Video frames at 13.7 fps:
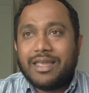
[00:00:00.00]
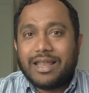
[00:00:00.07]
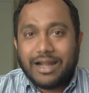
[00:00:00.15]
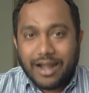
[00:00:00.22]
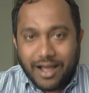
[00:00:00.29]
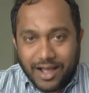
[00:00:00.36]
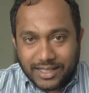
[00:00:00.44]

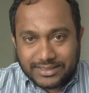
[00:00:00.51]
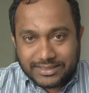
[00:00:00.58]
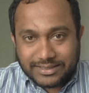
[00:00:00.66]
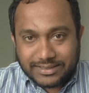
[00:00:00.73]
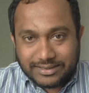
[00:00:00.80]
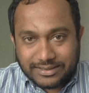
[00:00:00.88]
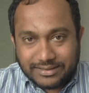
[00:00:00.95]

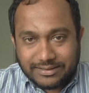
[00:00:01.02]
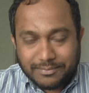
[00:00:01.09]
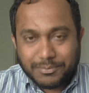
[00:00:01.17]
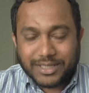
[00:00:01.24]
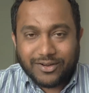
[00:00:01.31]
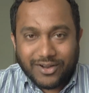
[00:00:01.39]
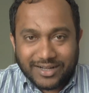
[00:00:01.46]
Last
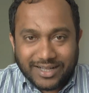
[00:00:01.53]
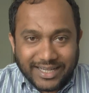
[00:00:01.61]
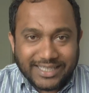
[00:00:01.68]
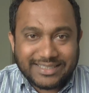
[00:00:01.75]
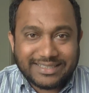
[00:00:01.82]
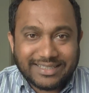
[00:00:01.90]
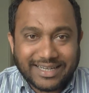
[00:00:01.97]
but not
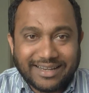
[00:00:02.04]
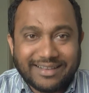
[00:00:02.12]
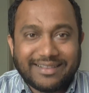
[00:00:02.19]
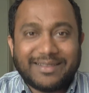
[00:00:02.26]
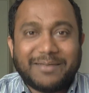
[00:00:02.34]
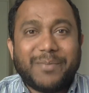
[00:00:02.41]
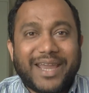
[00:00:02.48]
least,
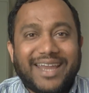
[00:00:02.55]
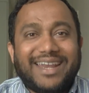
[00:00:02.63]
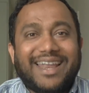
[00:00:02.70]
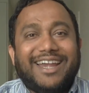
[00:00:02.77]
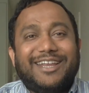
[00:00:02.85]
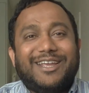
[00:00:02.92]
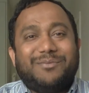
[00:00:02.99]
again, the main
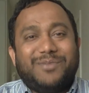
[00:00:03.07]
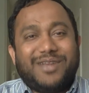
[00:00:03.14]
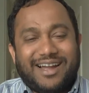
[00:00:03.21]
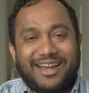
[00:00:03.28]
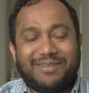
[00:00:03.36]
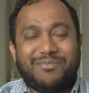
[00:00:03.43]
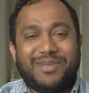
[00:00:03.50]
idea
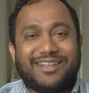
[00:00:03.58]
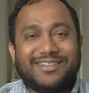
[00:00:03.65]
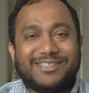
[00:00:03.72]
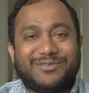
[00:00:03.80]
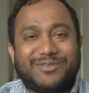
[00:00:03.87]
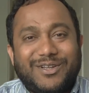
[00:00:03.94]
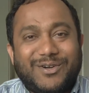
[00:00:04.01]
behind making
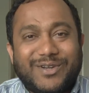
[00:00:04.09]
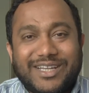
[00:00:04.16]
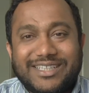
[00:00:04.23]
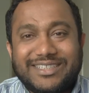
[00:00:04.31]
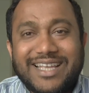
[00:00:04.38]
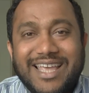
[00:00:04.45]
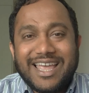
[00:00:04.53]
this video
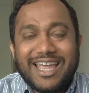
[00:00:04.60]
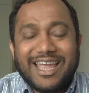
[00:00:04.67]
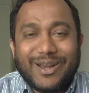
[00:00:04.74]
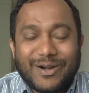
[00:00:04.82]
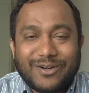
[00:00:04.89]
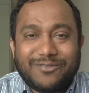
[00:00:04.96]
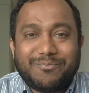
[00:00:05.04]
is a
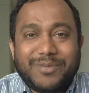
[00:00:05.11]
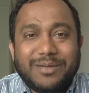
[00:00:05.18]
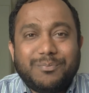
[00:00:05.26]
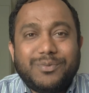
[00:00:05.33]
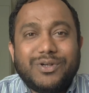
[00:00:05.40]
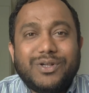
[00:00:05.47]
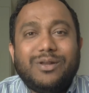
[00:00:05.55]
lot of
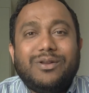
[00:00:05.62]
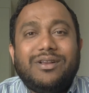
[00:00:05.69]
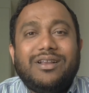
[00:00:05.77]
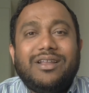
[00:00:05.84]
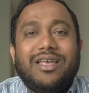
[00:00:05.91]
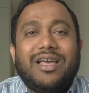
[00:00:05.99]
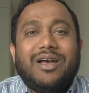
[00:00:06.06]

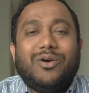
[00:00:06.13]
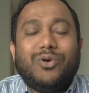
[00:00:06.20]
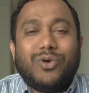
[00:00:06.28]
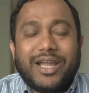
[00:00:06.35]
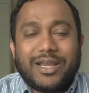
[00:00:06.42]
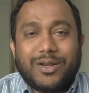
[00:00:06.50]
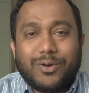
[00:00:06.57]
people
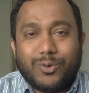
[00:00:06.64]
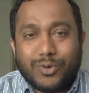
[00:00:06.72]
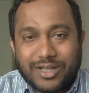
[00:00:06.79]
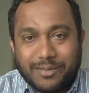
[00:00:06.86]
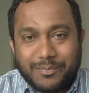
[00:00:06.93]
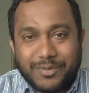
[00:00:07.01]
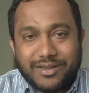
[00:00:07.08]
who I know who
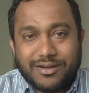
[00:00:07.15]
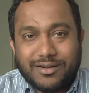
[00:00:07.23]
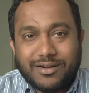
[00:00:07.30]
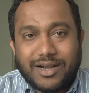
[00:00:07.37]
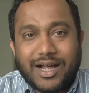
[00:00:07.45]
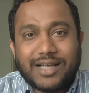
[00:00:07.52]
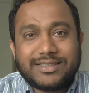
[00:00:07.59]
come
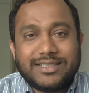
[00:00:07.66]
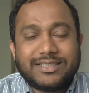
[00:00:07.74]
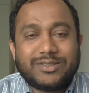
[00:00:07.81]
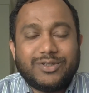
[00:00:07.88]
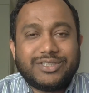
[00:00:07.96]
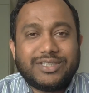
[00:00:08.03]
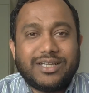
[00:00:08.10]
here ask this
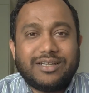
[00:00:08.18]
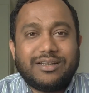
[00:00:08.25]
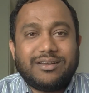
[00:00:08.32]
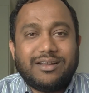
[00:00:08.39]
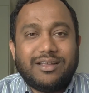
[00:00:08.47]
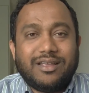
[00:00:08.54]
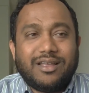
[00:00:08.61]
question: